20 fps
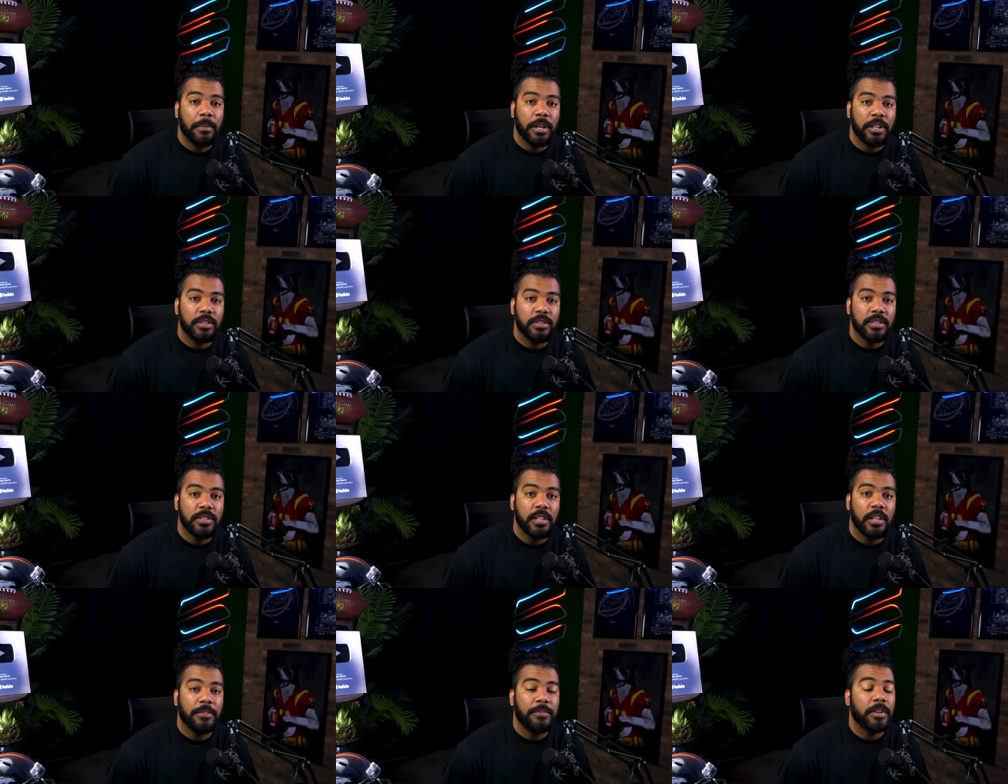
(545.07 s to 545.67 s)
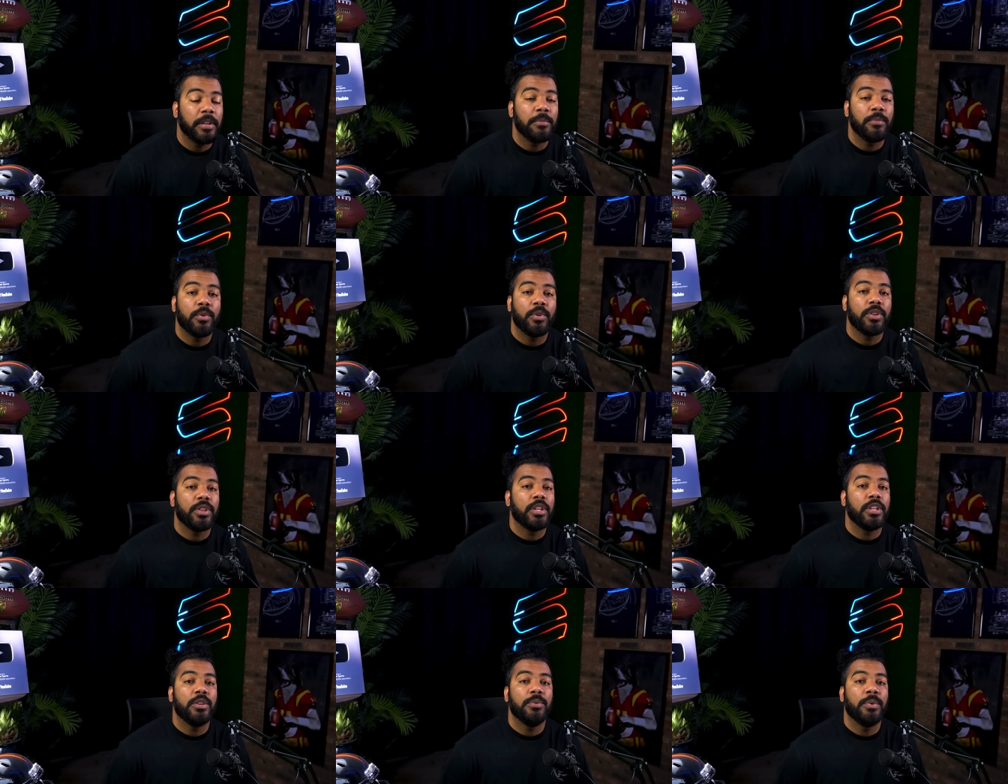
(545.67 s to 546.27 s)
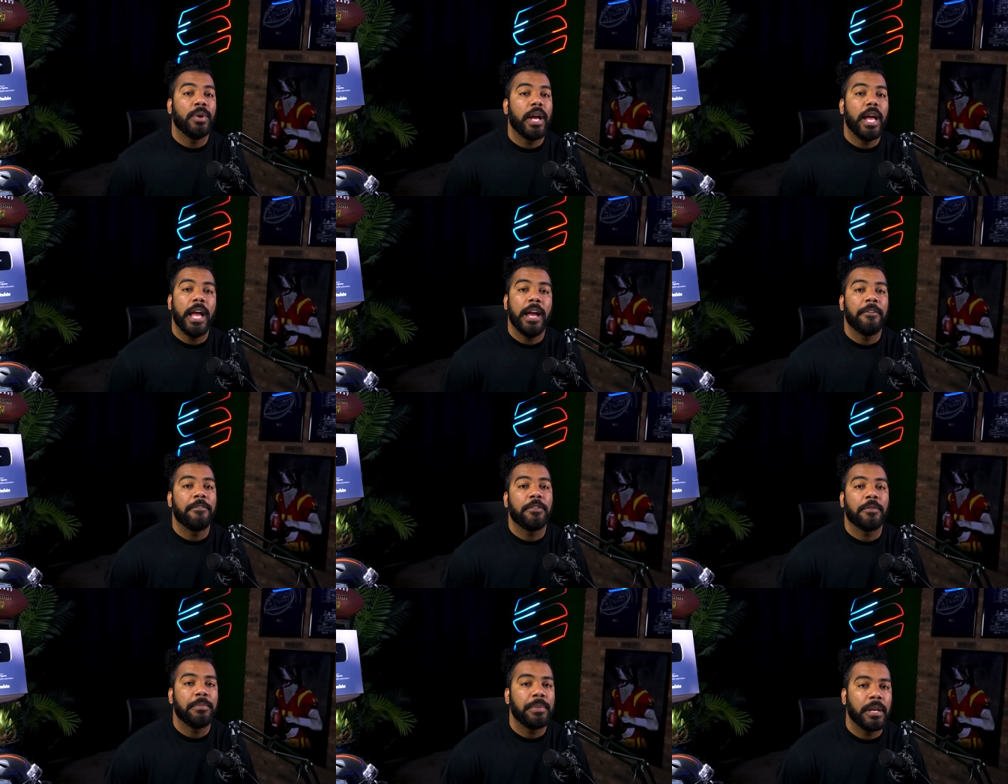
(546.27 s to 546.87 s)
about yourself and more than you will
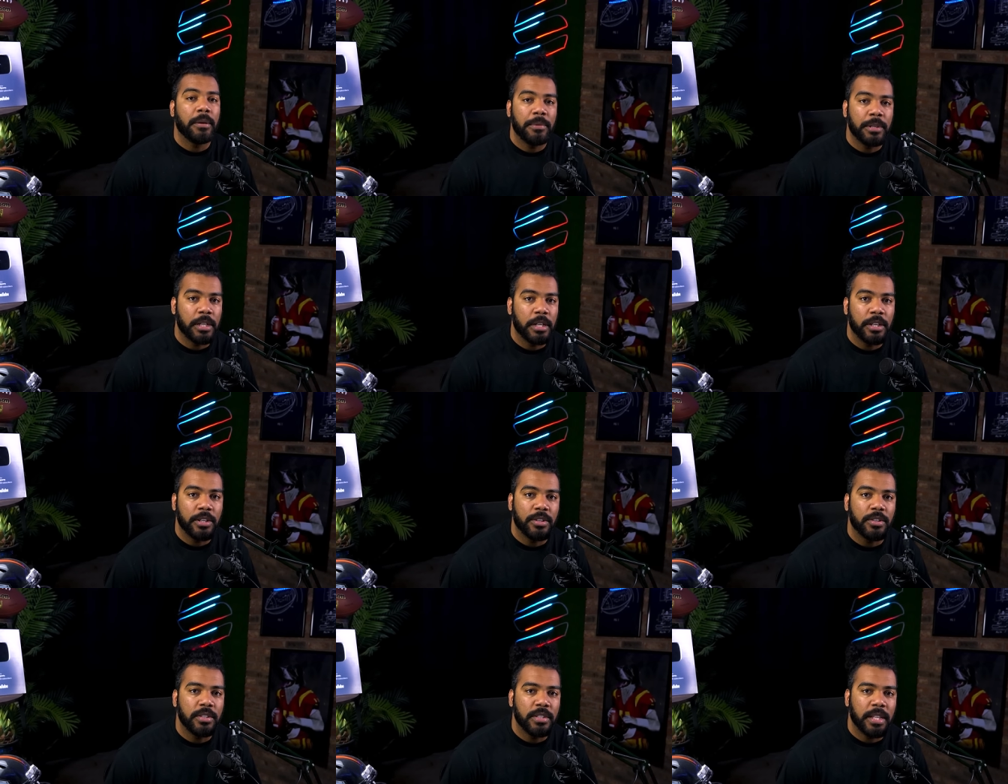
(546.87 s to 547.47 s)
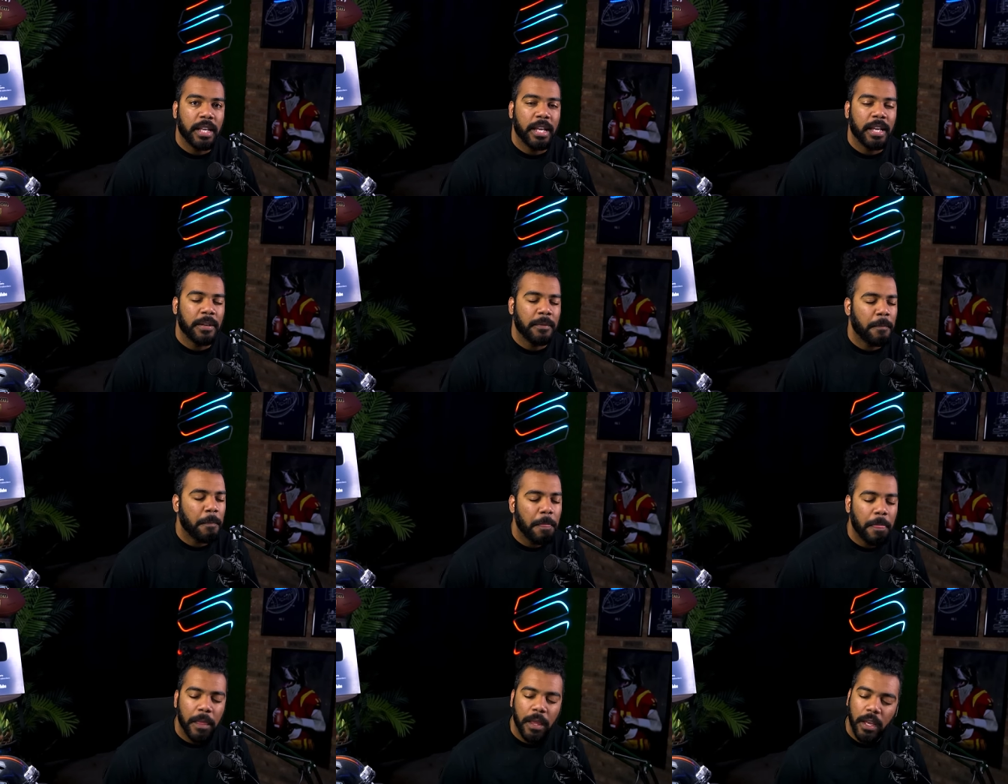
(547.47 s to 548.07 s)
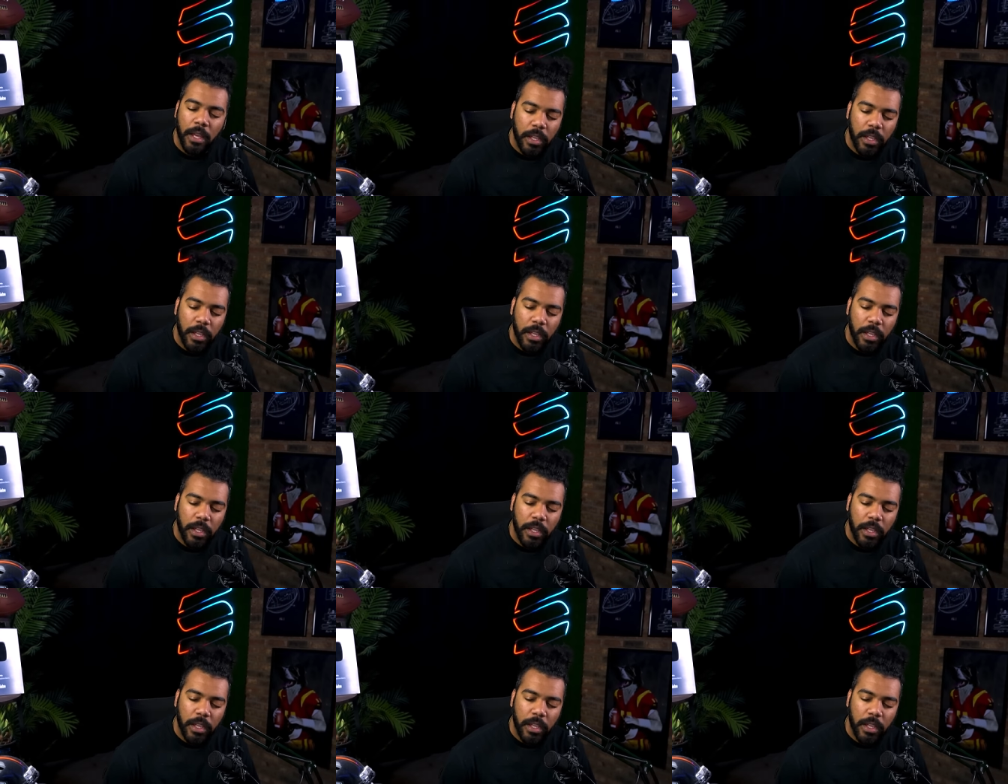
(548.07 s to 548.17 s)
ever be able to understand.